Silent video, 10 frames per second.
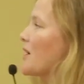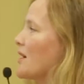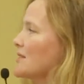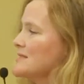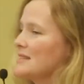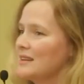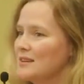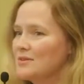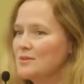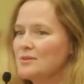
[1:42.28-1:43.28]
the cards that
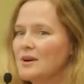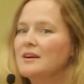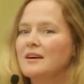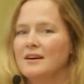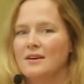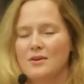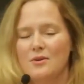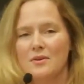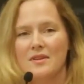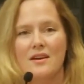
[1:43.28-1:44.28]
you
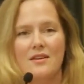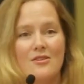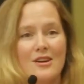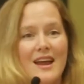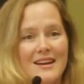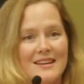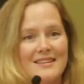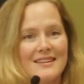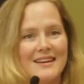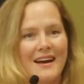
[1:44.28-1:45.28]
who were there
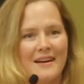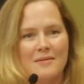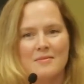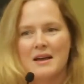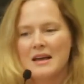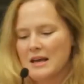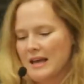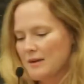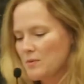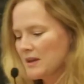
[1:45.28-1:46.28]
created.
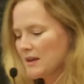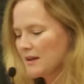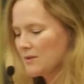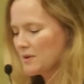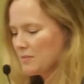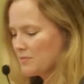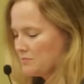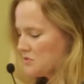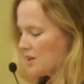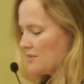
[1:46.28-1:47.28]
We
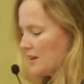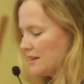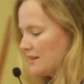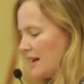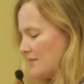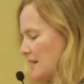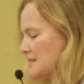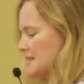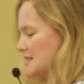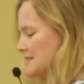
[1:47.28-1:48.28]
generated a lot of
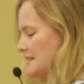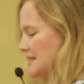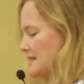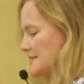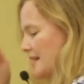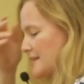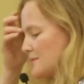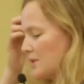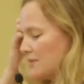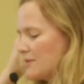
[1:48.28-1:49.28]
ideas and
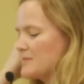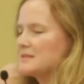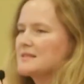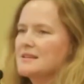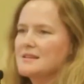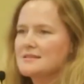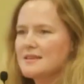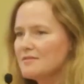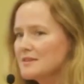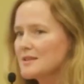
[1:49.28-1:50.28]
insights. One of them is the
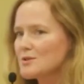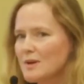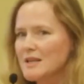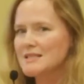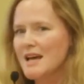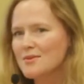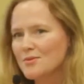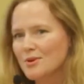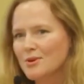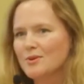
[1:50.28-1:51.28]

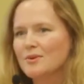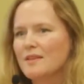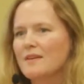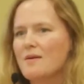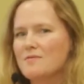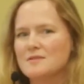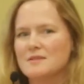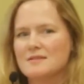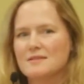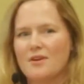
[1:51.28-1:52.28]
70-20-10 rule, or really the
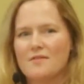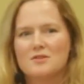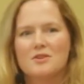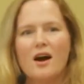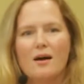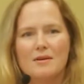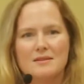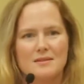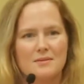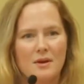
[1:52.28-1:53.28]
emphasis of on the job
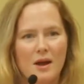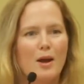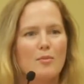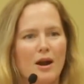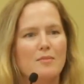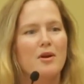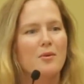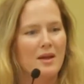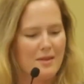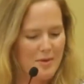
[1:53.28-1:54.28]
as the
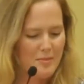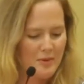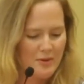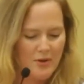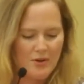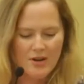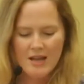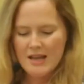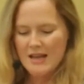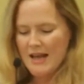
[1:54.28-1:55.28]
primary way that people learn,